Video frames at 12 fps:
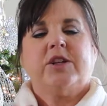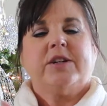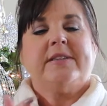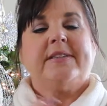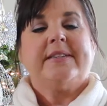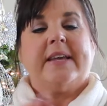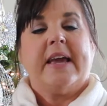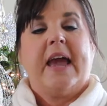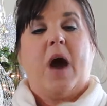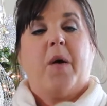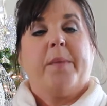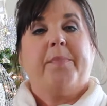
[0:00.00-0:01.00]
could see
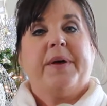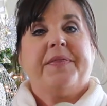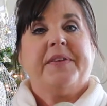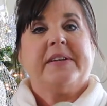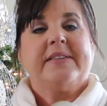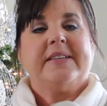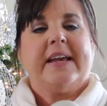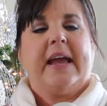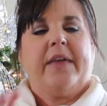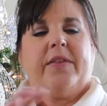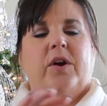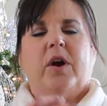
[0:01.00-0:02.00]
how I put this
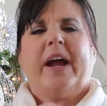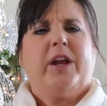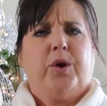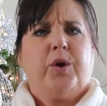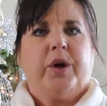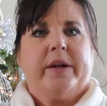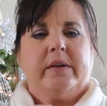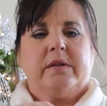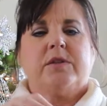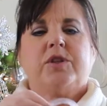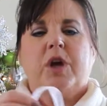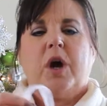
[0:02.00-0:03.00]
together, and you
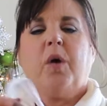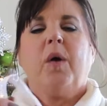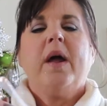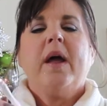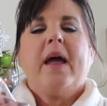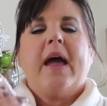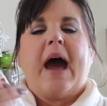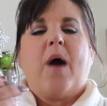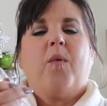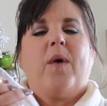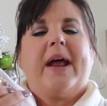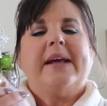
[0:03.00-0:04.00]
couldn't. So
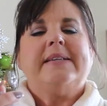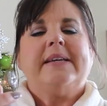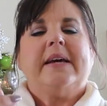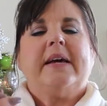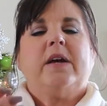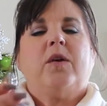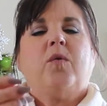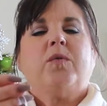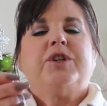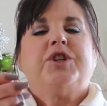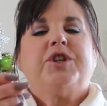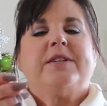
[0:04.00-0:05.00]
what I did
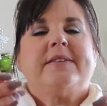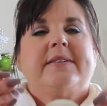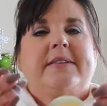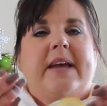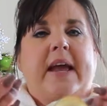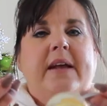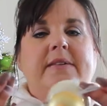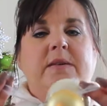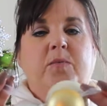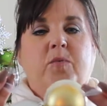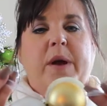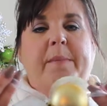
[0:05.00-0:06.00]
was just take
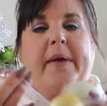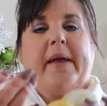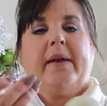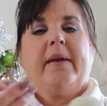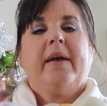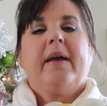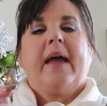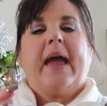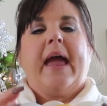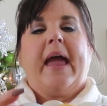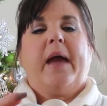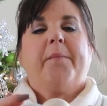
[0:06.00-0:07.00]
some ribbon
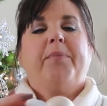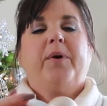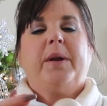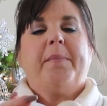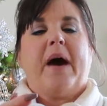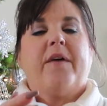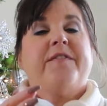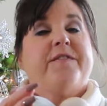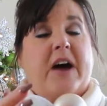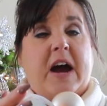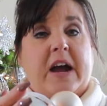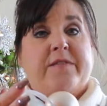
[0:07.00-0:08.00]
and put about
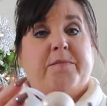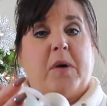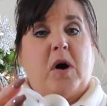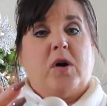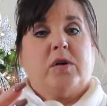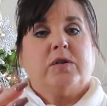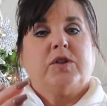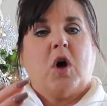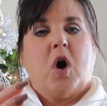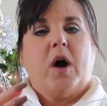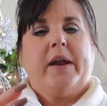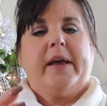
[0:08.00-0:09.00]
5 balls
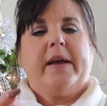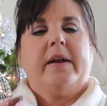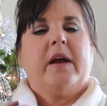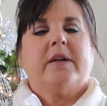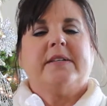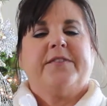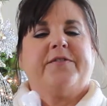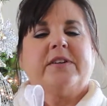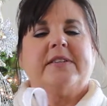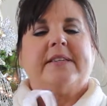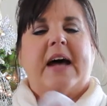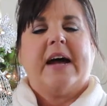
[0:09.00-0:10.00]
on it,
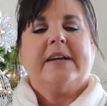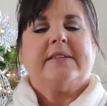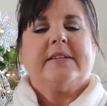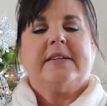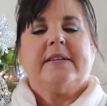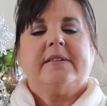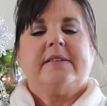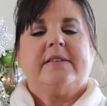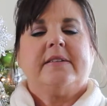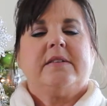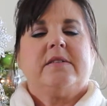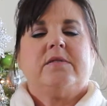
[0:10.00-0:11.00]
different sizes,
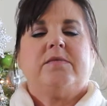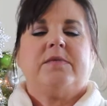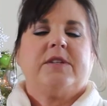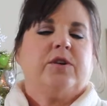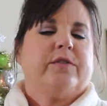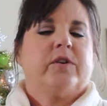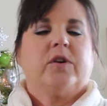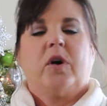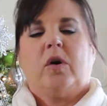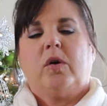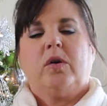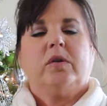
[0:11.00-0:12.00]
silver,
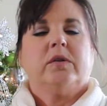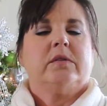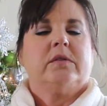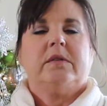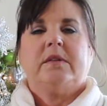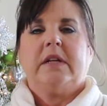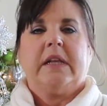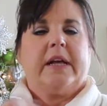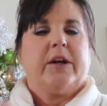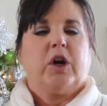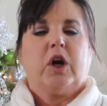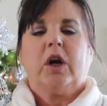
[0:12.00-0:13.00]
gold,
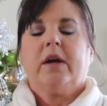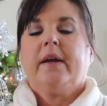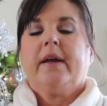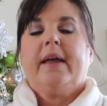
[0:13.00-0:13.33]
glitter,